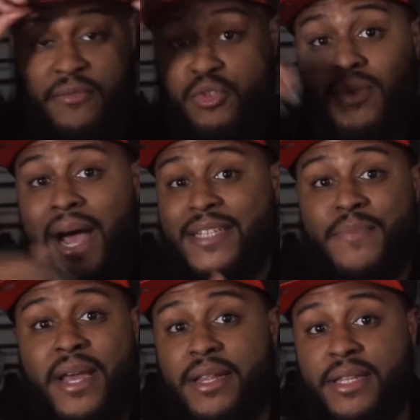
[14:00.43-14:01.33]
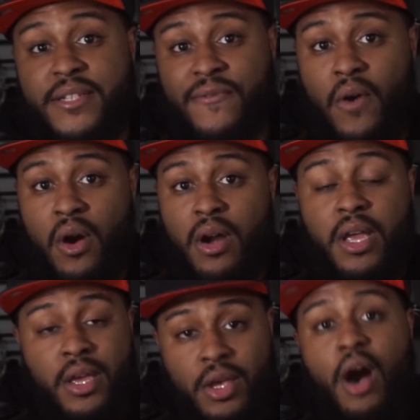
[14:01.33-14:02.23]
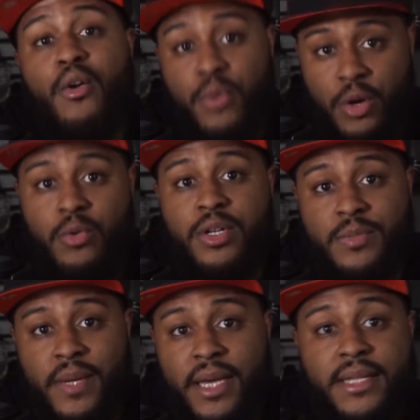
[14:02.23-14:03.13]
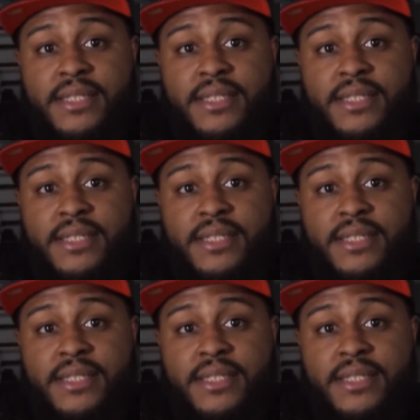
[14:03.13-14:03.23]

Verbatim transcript: If you guys made it this far, y'all the real ones, man.